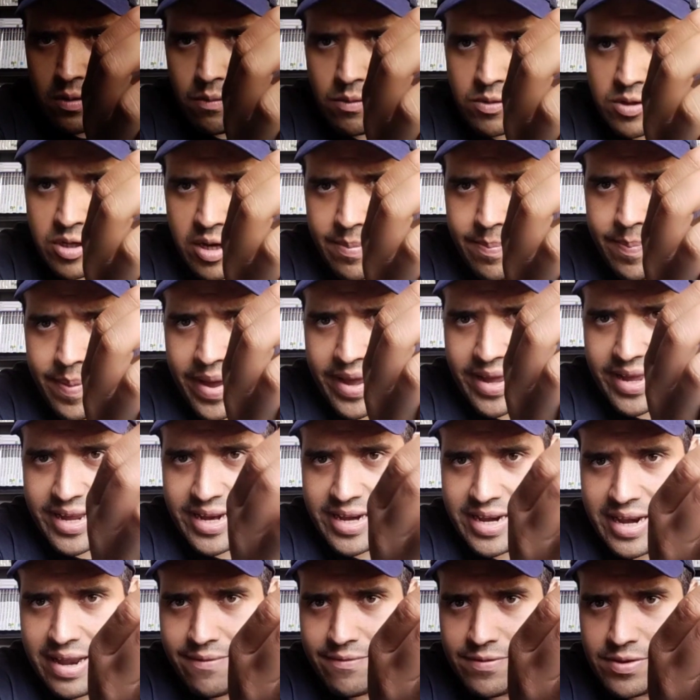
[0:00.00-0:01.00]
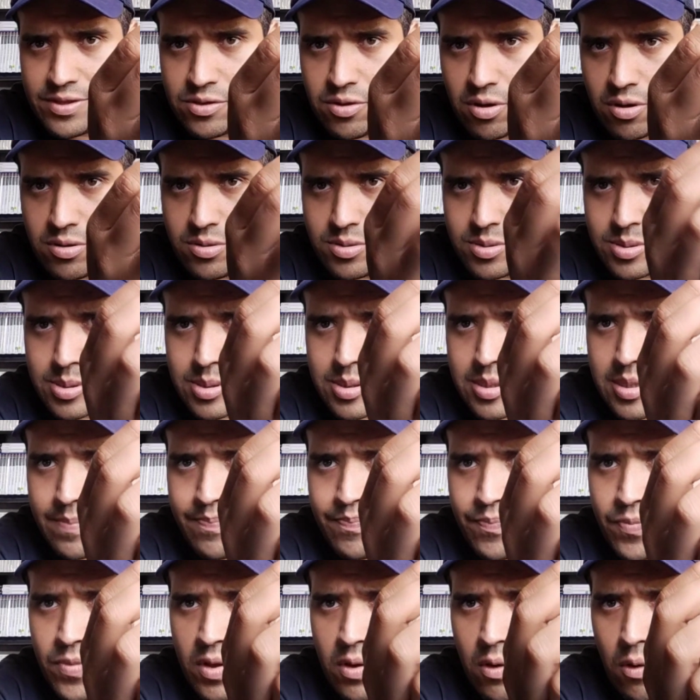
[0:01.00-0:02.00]
which I paid $11
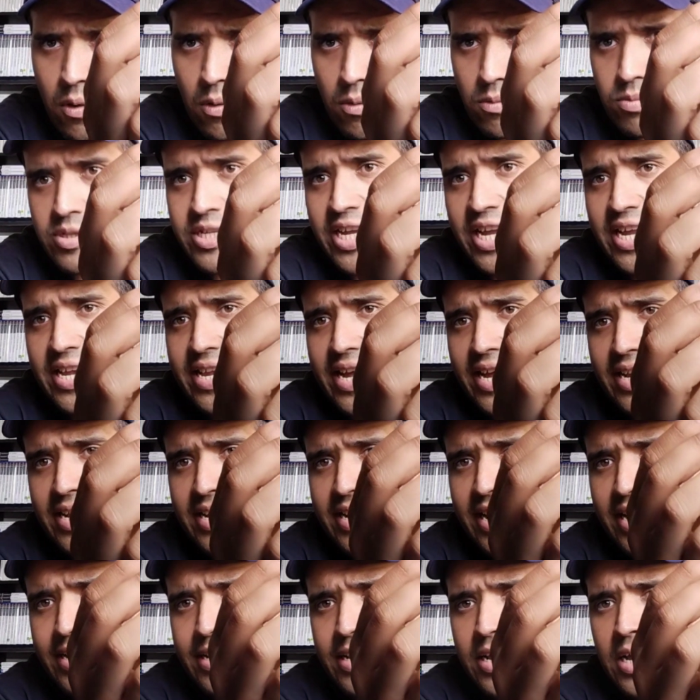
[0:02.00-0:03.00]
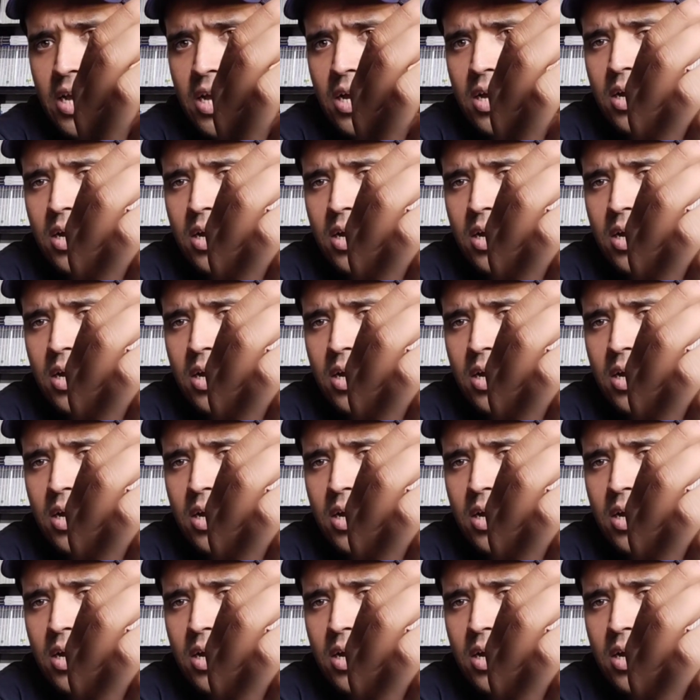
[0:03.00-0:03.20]
or $10.99.